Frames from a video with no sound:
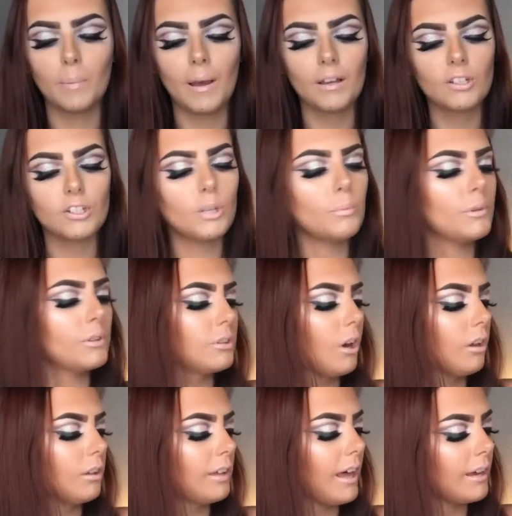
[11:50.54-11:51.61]
packaging with
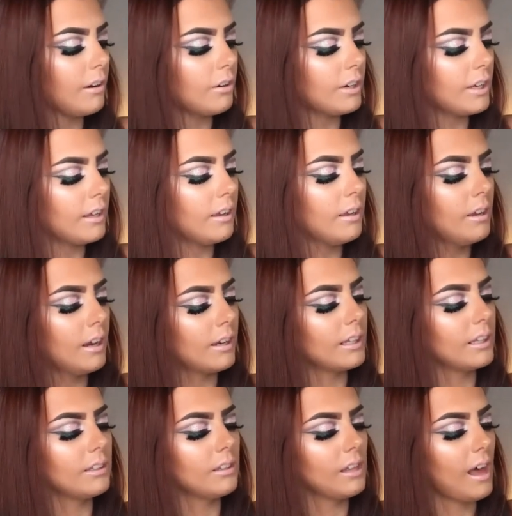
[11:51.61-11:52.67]
Doll Light on it and
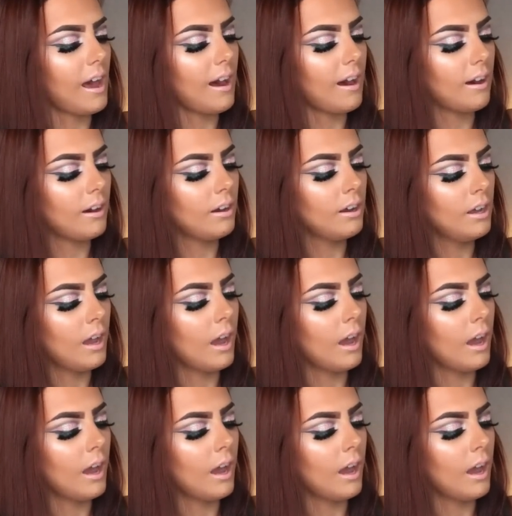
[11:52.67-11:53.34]
a little heart,